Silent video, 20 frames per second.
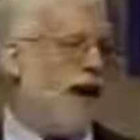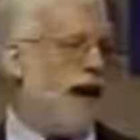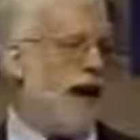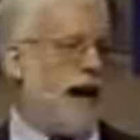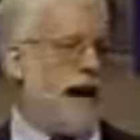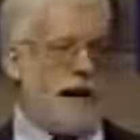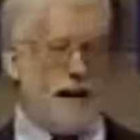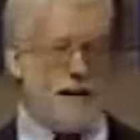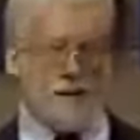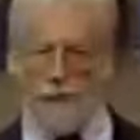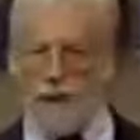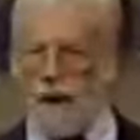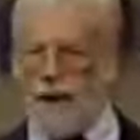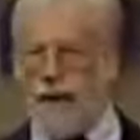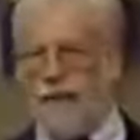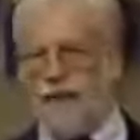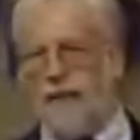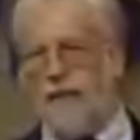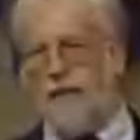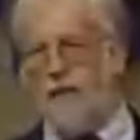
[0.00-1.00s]
I, I
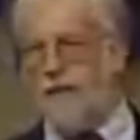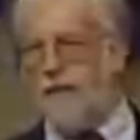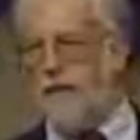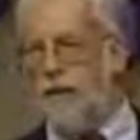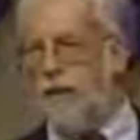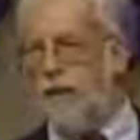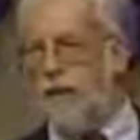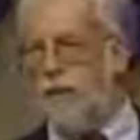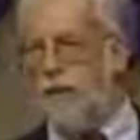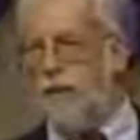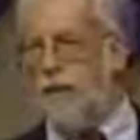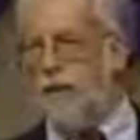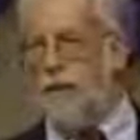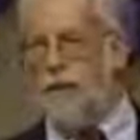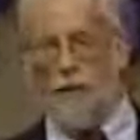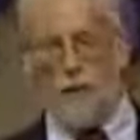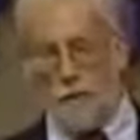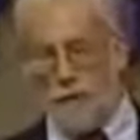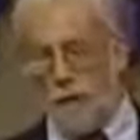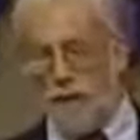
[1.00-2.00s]
read several of his
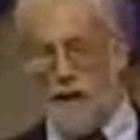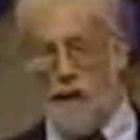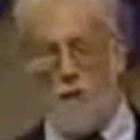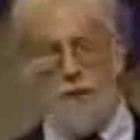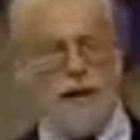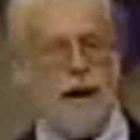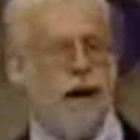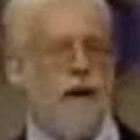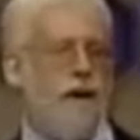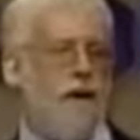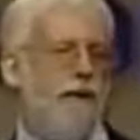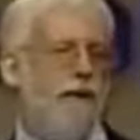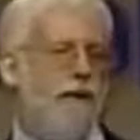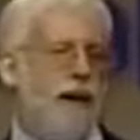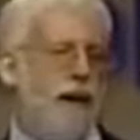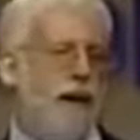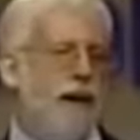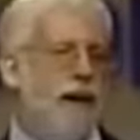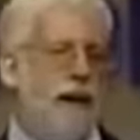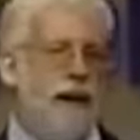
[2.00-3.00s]
bo the books about
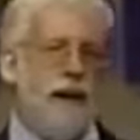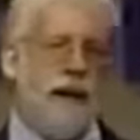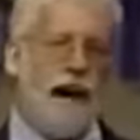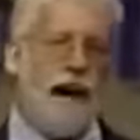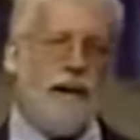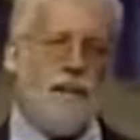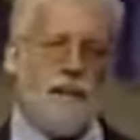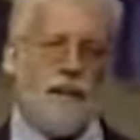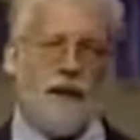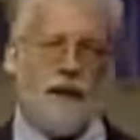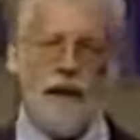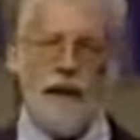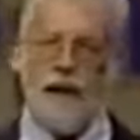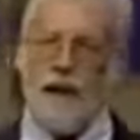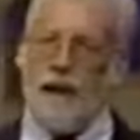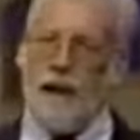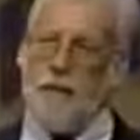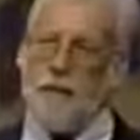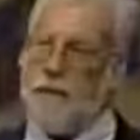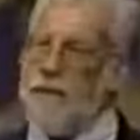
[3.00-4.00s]
him and kind of
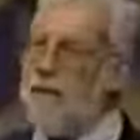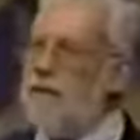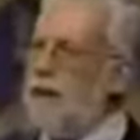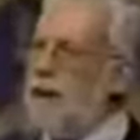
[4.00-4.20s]
studied up.